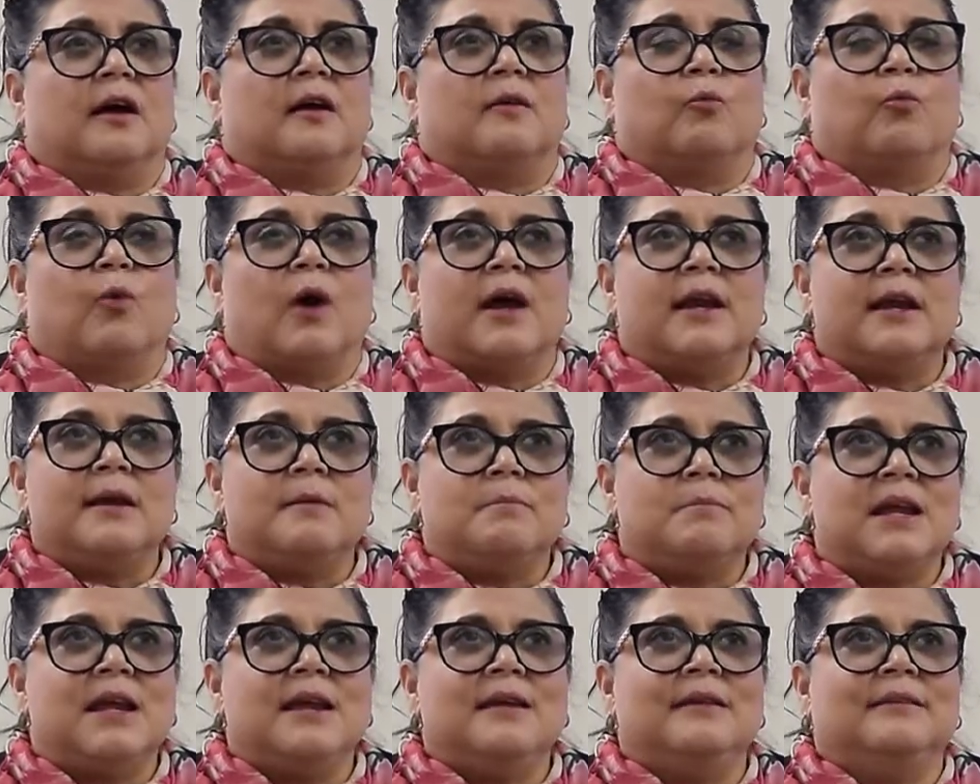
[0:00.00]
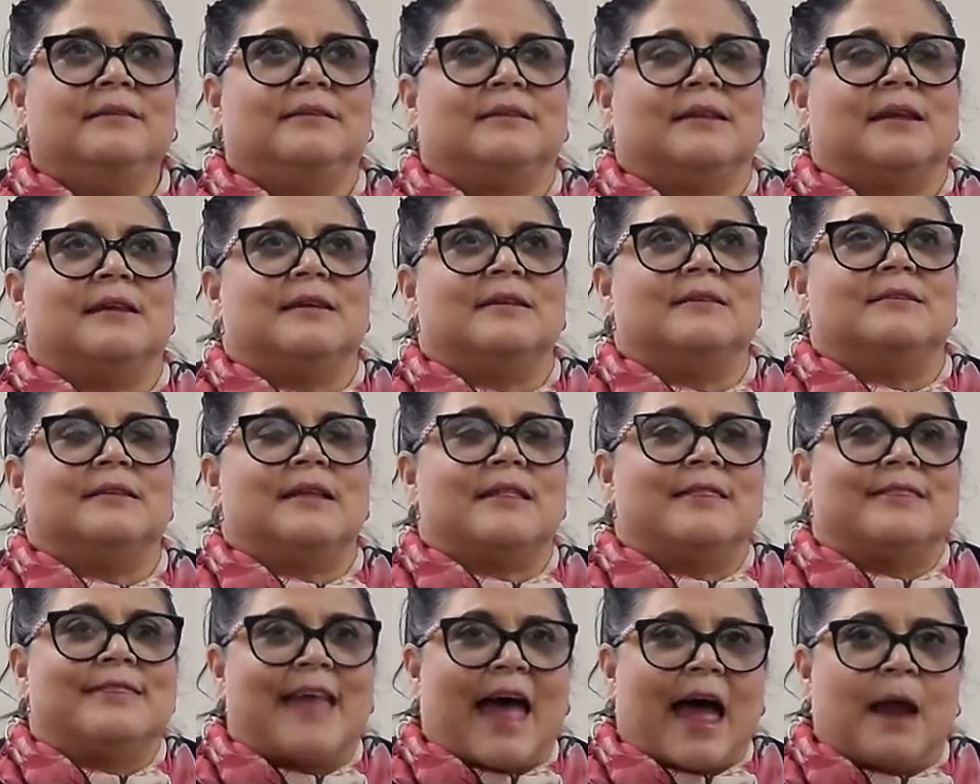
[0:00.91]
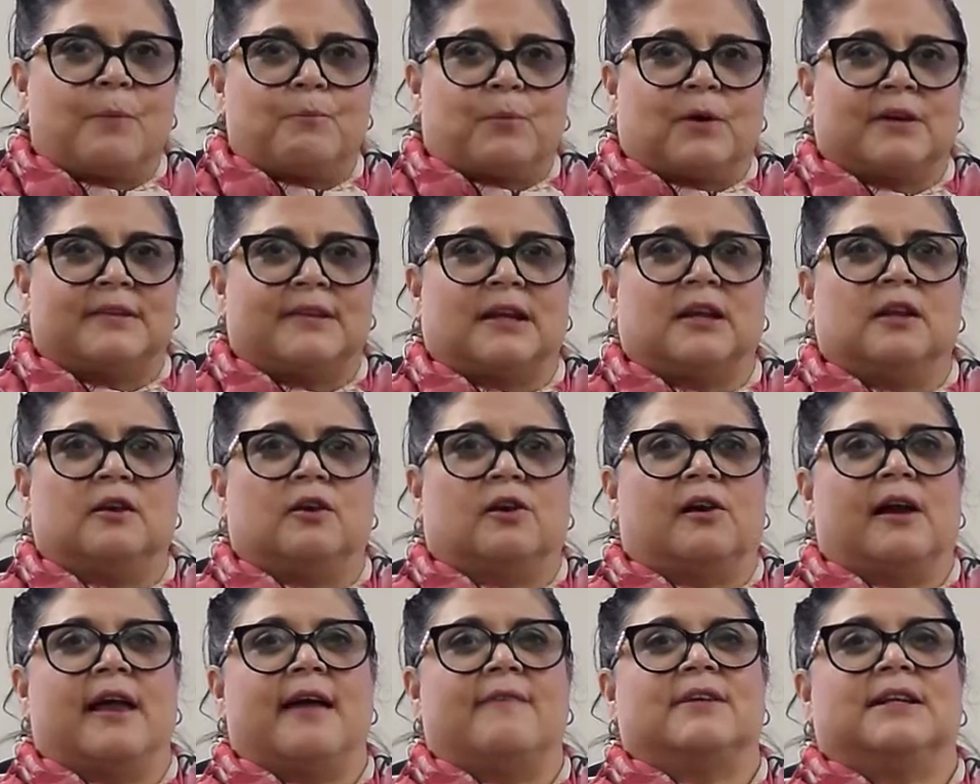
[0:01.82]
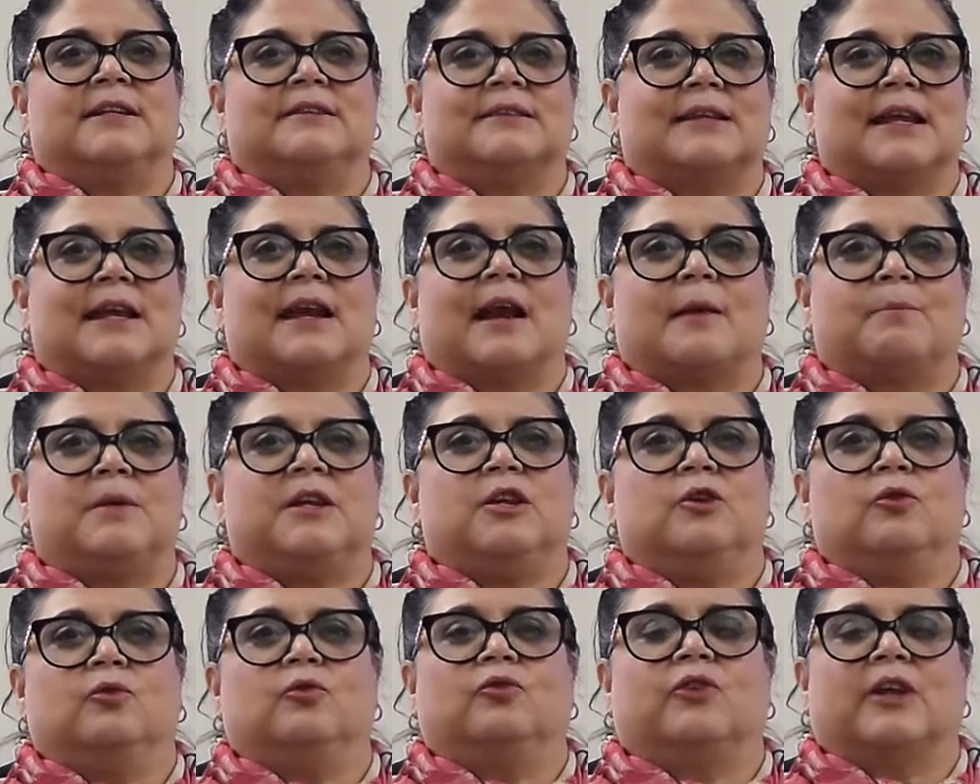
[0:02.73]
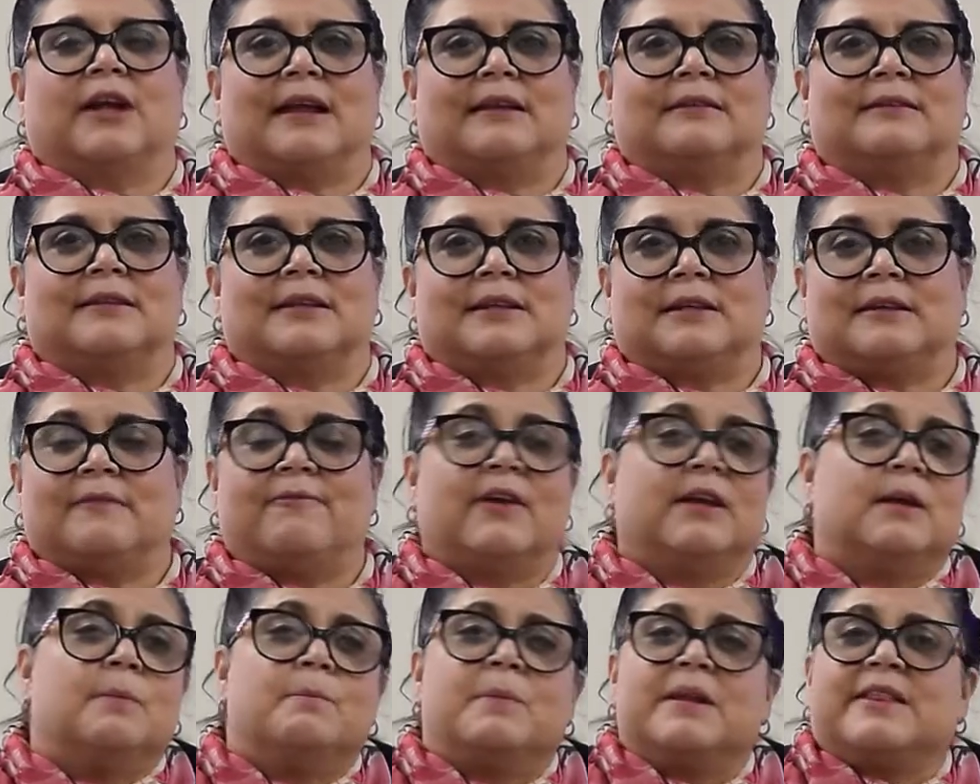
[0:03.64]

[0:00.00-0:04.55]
What it means is that particular evidence cannot be used against the defendant,